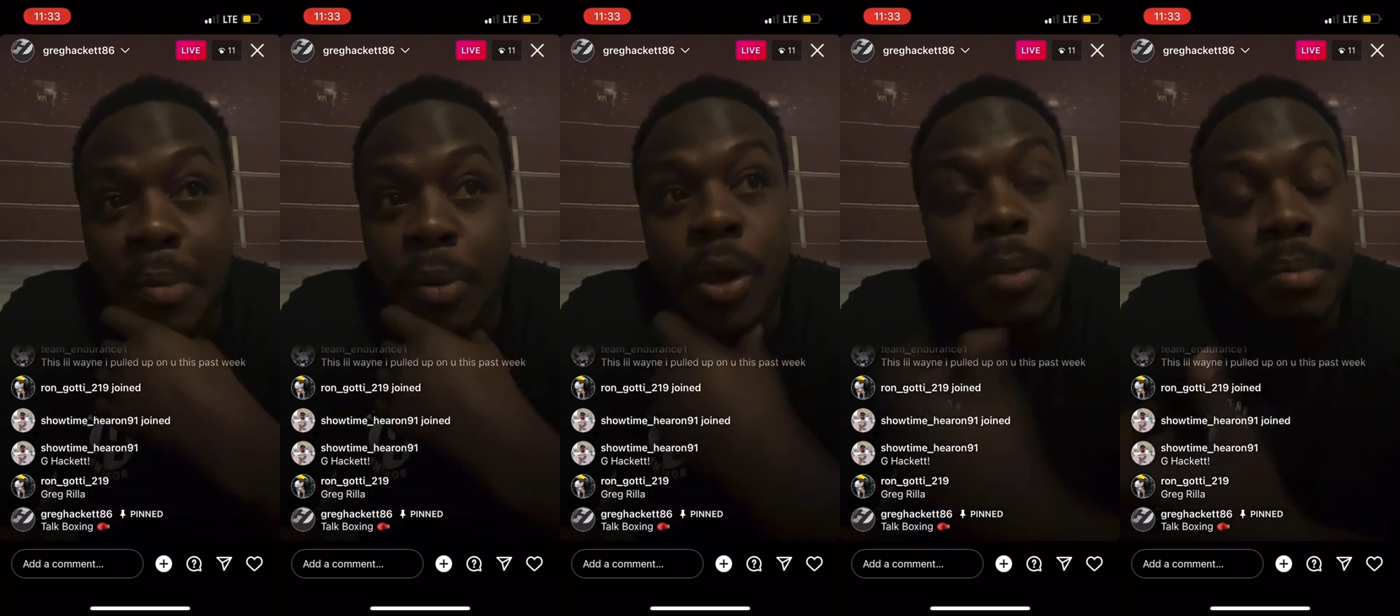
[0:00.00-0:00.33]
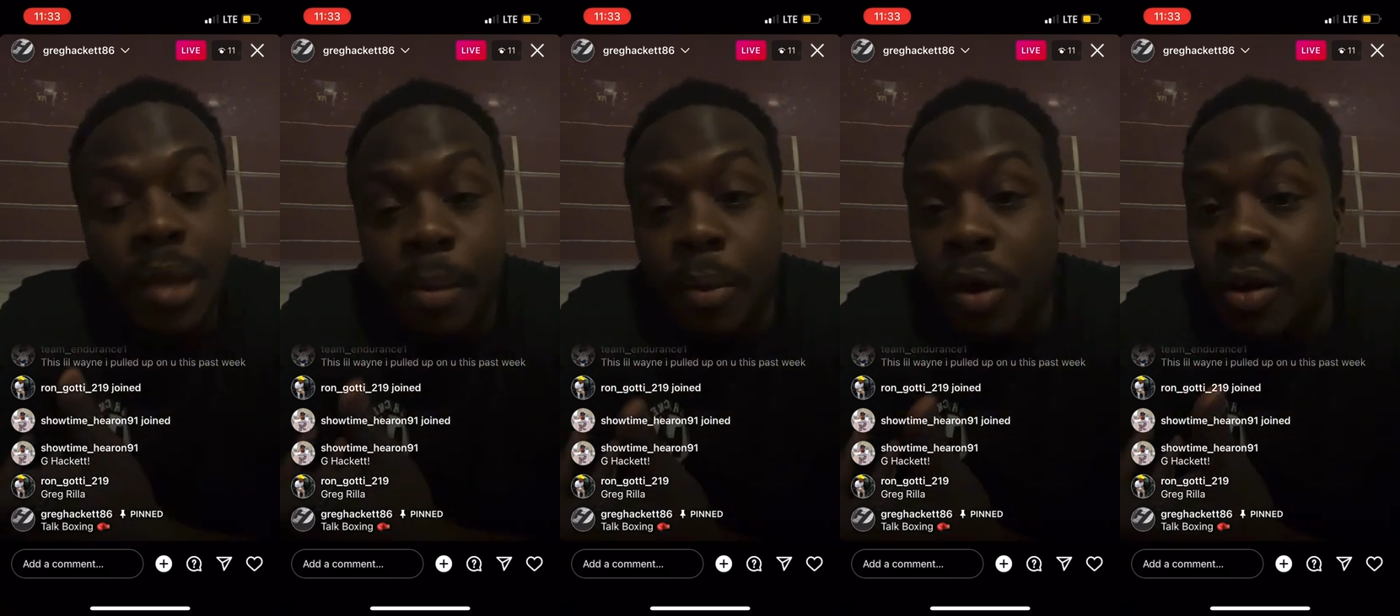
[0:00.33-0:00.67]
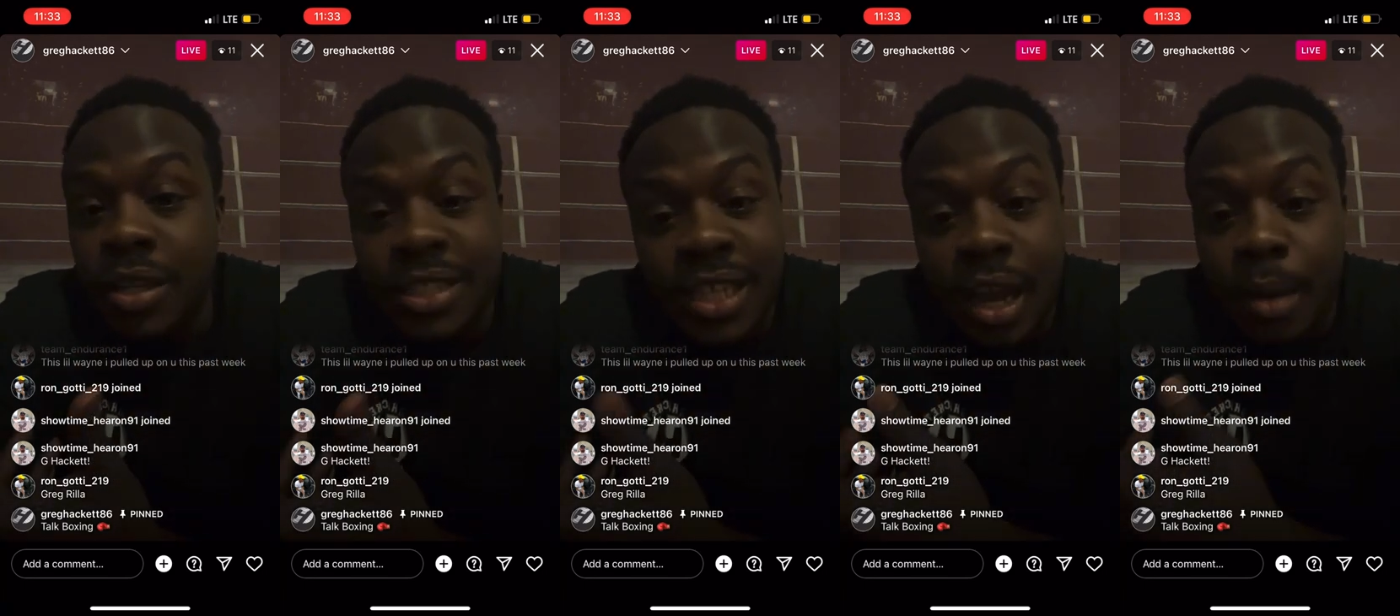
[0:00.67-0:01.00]
people hit me up
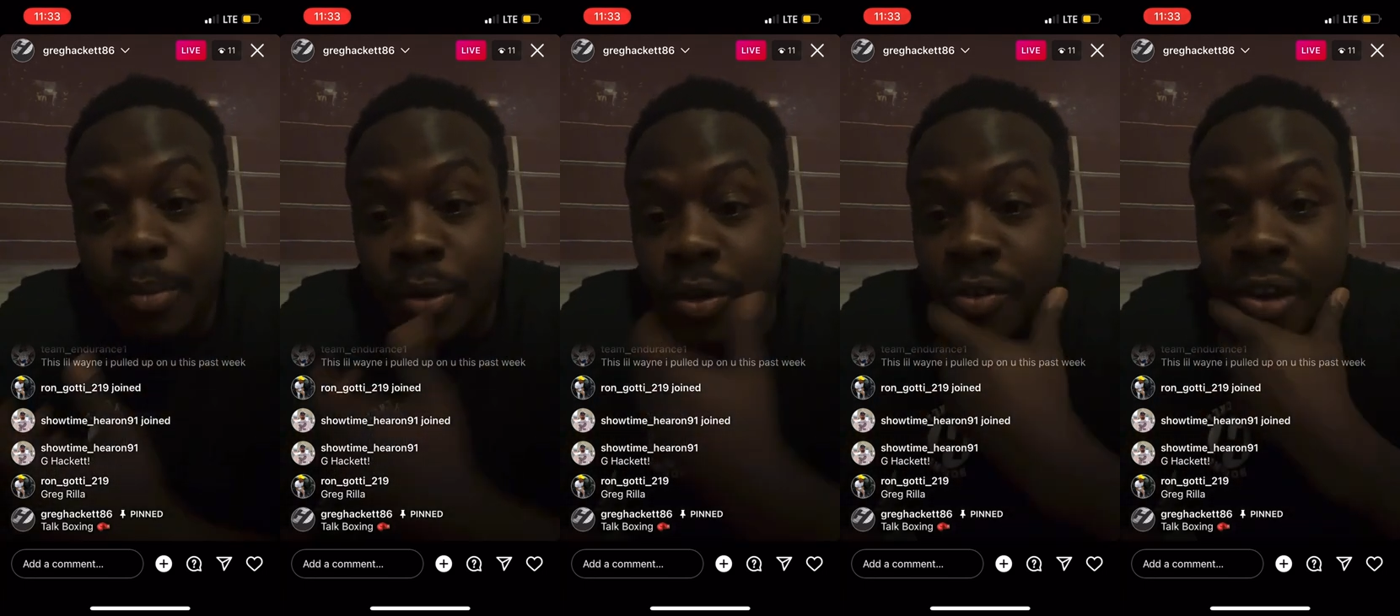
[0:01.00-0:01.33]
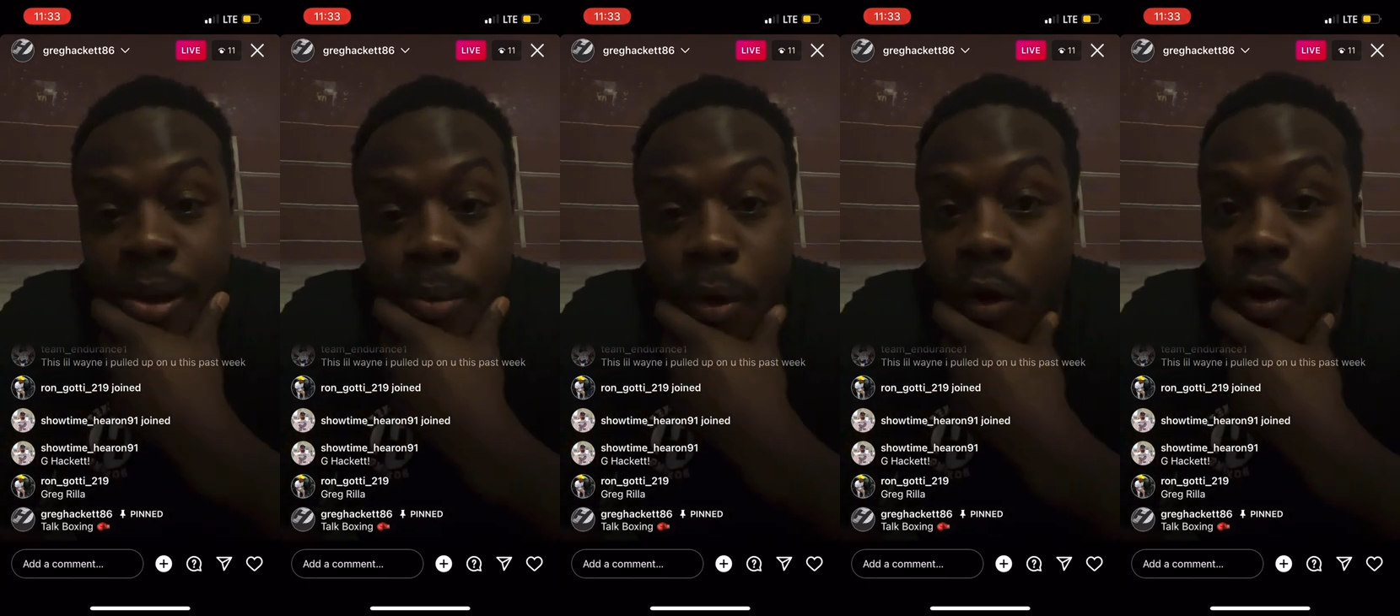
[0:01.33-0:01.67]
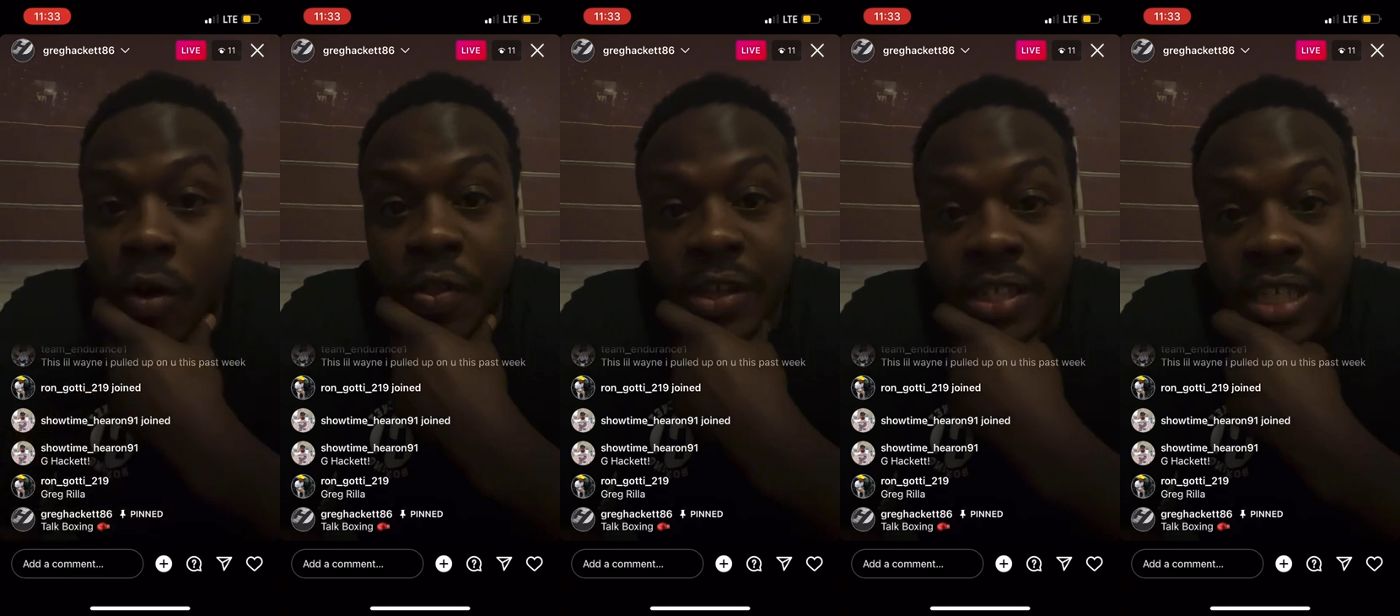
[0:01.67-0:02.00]
all the time on the gram,
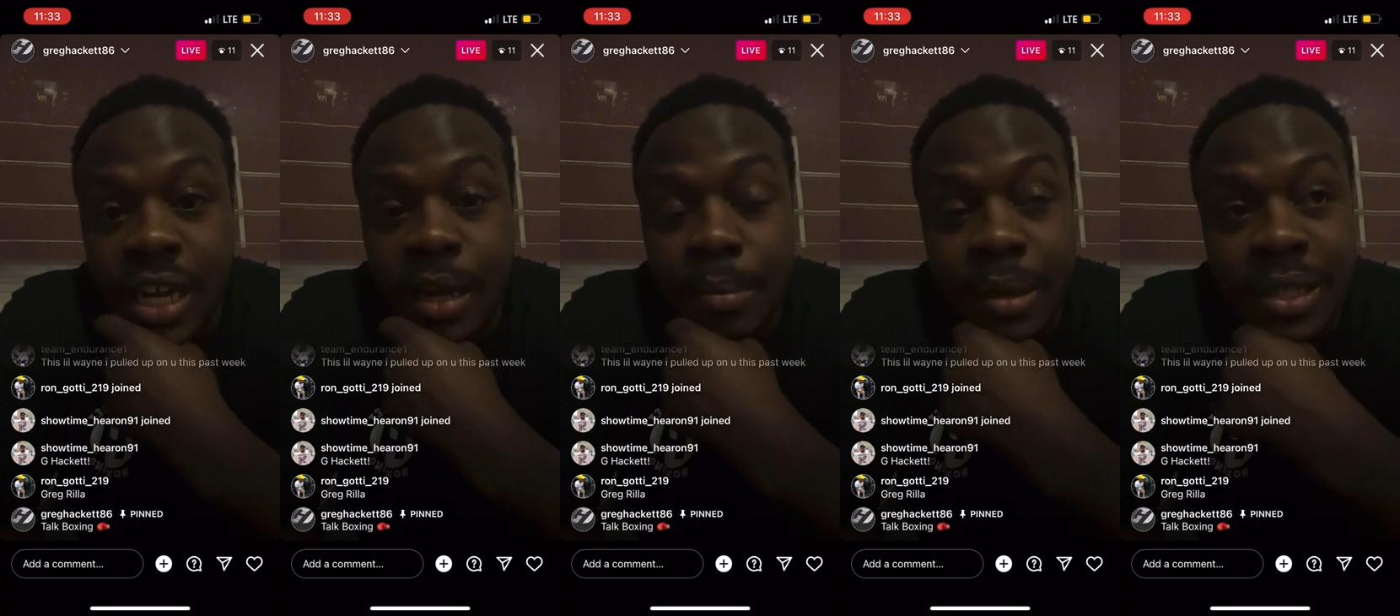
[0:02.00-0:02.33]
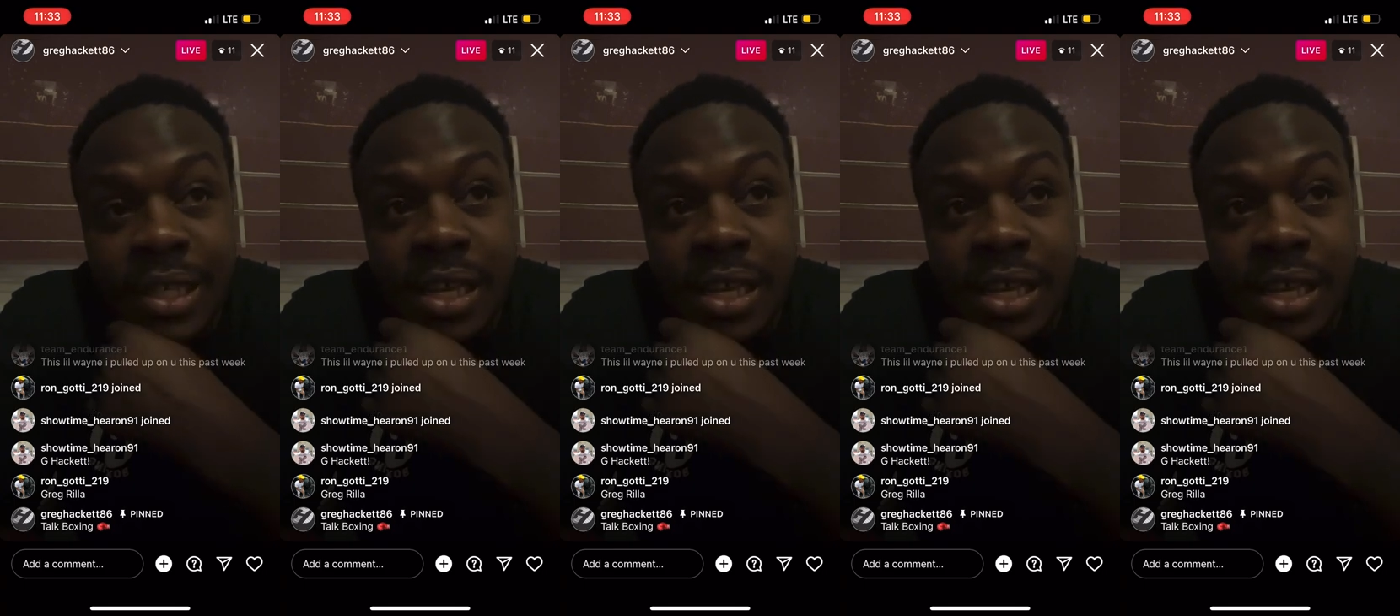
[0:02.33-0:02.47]
all the time.